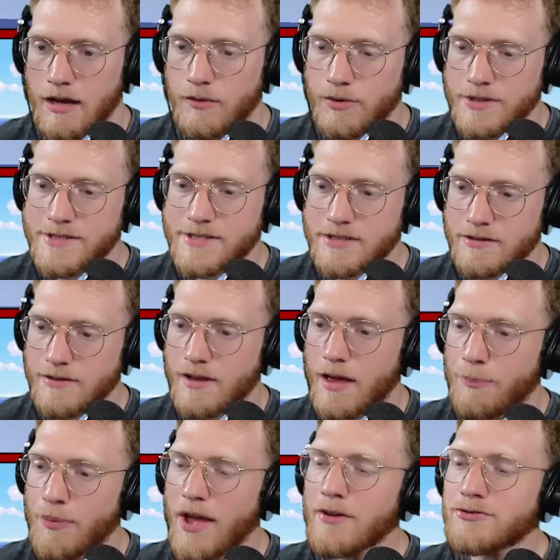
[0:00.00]
was
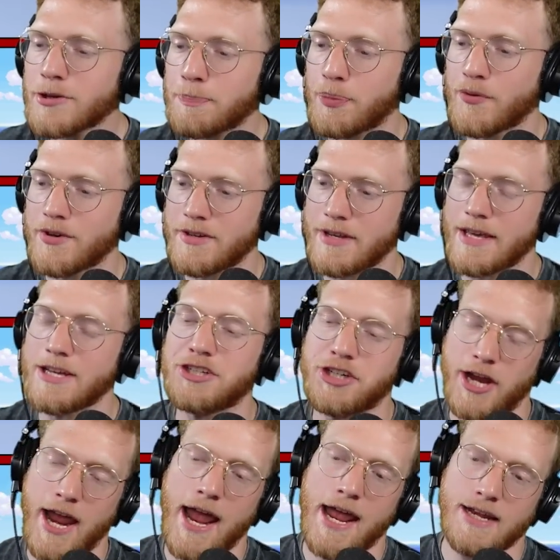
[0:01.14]
about to put in
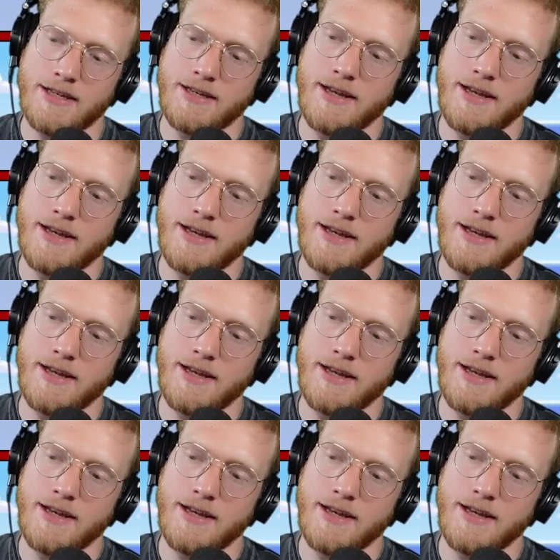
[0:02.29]
chat,